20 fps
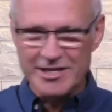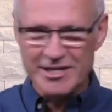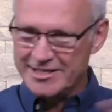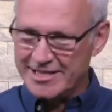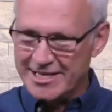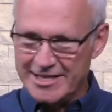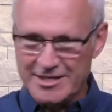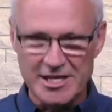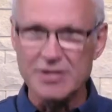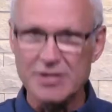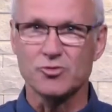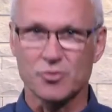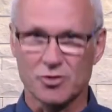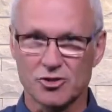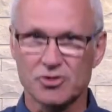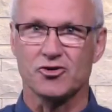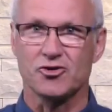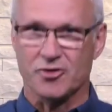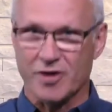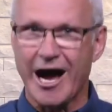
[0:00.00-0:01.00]
these were
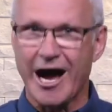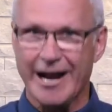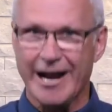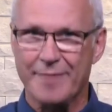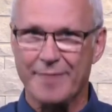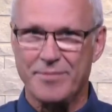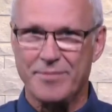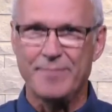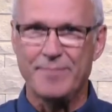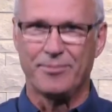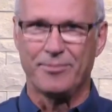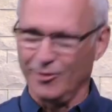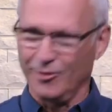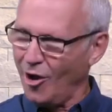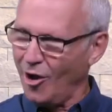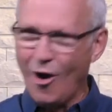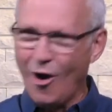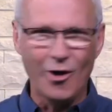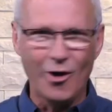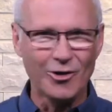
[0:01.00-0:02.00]
Turkana people,
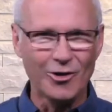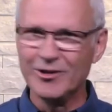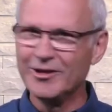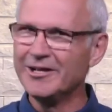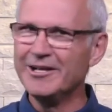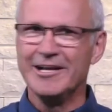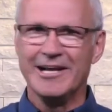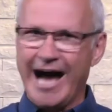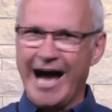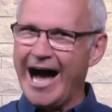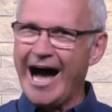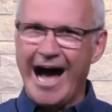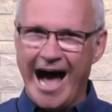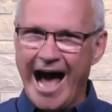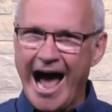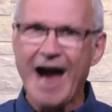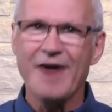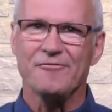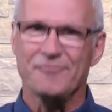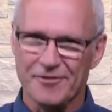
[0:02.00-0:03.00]
all
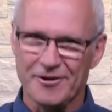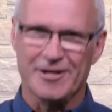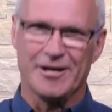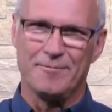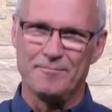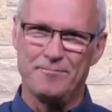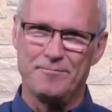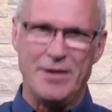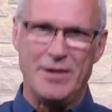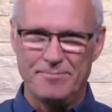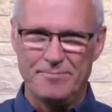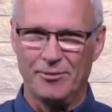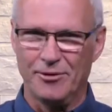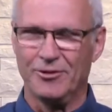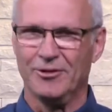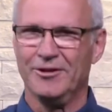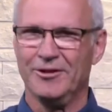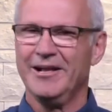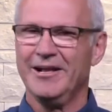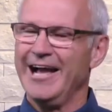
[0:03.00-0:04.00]
African
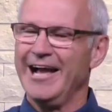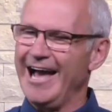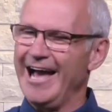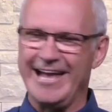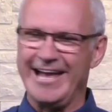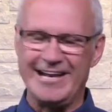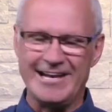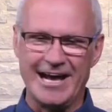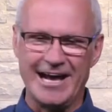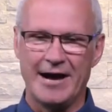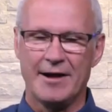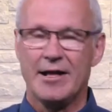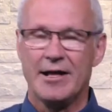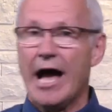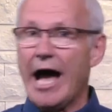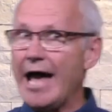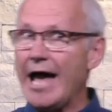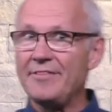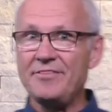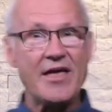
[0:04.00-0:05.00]
people, and
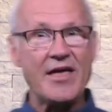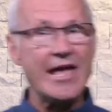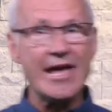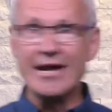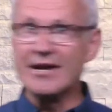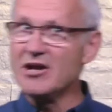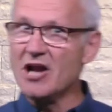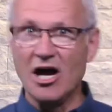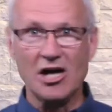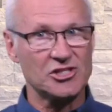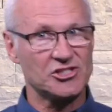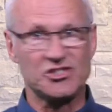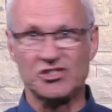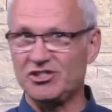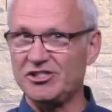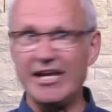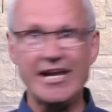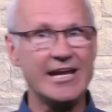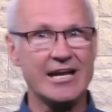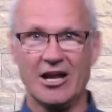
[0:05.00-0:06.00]
they had not
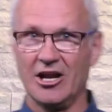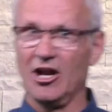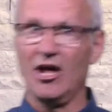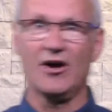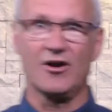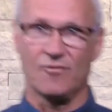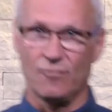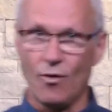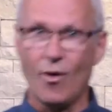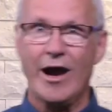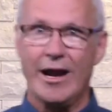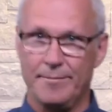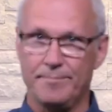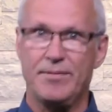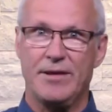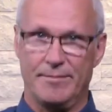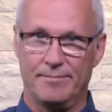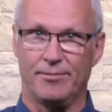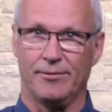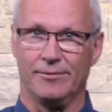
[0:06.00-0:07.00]
seen a lot of white
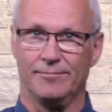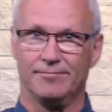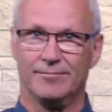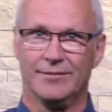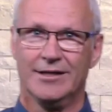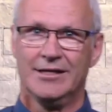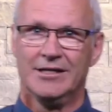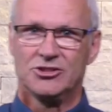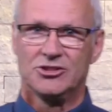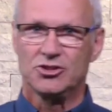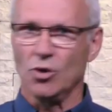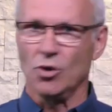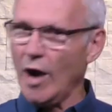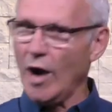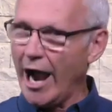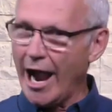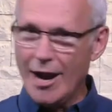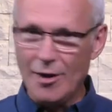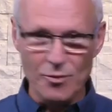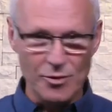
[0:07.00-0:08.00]
people. So
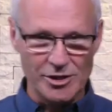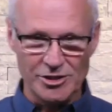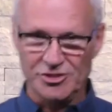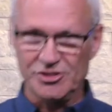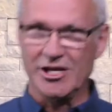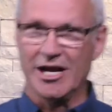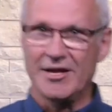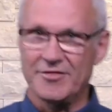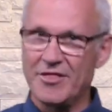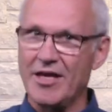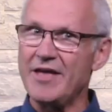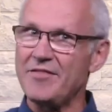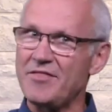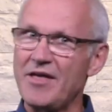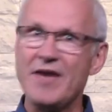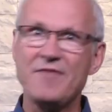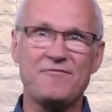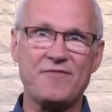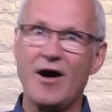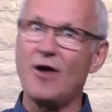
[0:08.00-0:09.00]
I was,
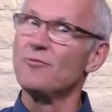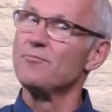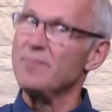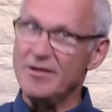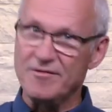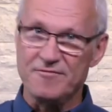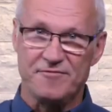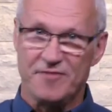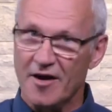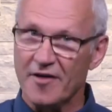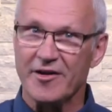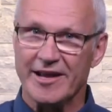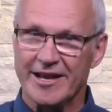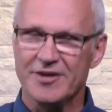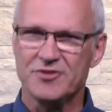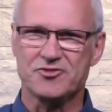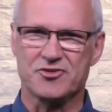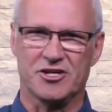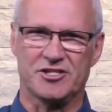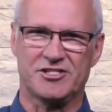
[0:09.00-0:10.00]
they found me very
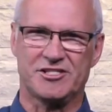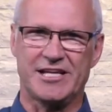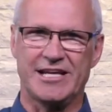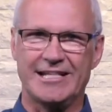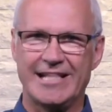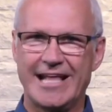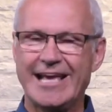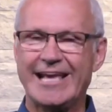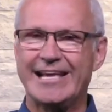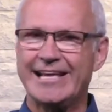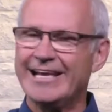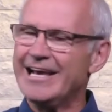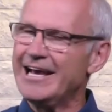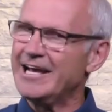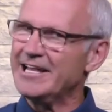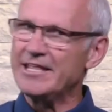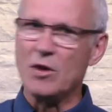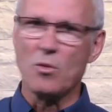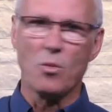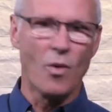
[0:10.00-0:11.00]
interesting. They
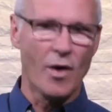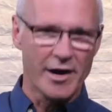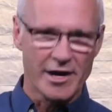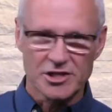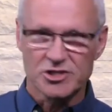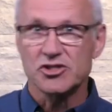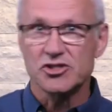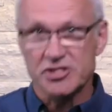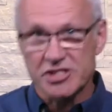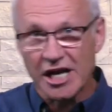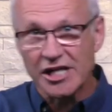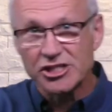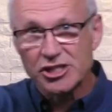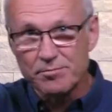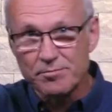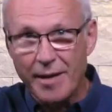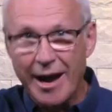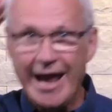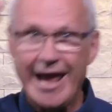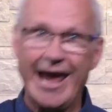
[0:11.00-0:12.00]
wanted to touch
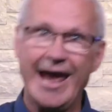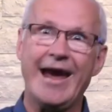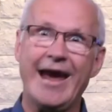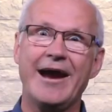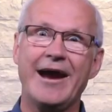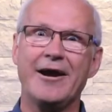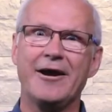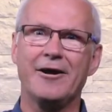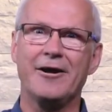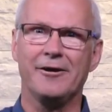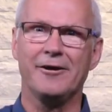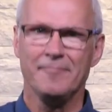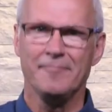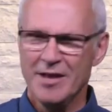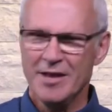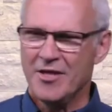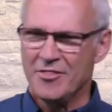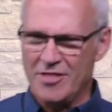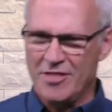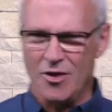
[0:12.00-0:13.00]
my hair.
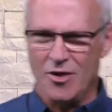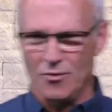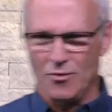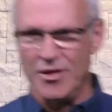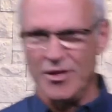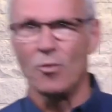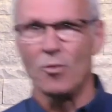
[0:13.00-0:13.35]
They